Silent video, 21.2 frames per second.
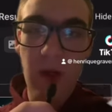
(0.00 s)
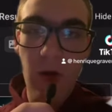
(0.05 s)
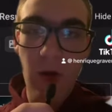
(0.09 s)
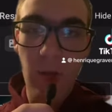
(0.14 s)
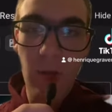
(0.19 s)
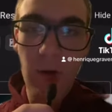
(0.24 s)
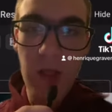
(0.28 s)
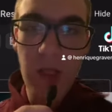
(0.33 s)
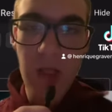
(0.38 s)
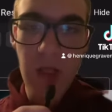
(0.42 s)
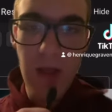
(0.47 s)

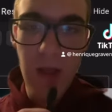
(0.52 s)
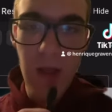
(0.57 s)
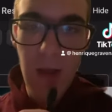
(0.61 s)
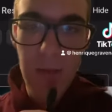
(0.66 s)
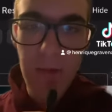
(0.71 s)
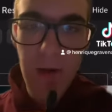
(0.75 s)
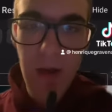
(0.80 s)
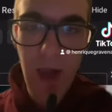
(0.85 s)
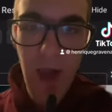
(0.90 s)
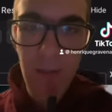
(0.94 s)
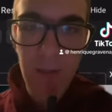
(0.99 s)
which
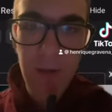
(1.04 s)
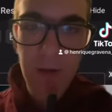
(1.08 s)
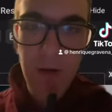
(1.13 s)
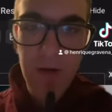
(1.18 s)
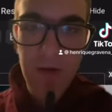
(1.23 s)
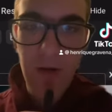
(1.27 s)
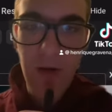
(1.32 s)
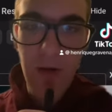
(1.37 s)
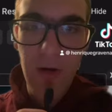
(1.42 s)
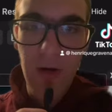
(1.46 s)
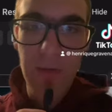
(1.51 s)
club I'm going to
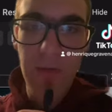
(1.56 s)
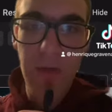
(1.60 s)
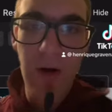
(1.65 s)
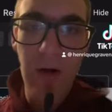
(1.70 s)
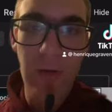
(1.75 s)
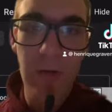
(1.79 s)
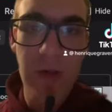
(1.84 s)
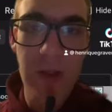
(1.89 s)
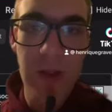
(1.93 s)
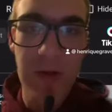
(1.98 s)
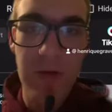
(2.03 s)
talk about,
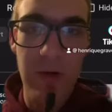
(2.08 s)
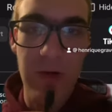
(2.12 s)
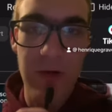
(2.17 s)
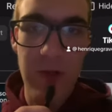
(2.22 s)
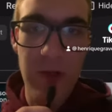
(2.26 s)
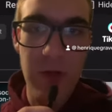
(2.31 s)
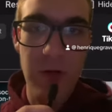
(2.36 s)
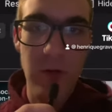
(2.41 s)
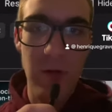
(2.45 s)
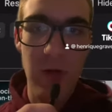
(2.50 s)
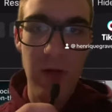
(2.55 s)
which
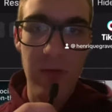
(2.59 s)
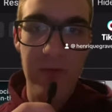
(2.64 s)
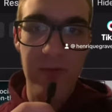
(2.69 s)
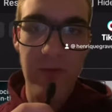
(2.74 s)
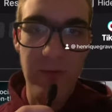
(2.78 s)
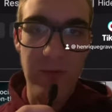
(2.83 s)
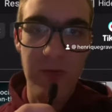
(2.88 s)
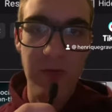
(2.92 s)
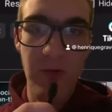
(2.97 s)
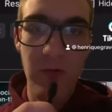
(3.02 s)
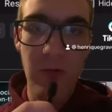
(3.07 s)
traditional club from
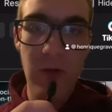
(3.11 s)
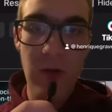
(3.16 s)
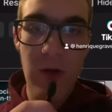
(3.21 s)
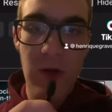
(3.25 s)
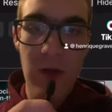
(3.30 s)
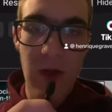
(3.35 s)
Brazil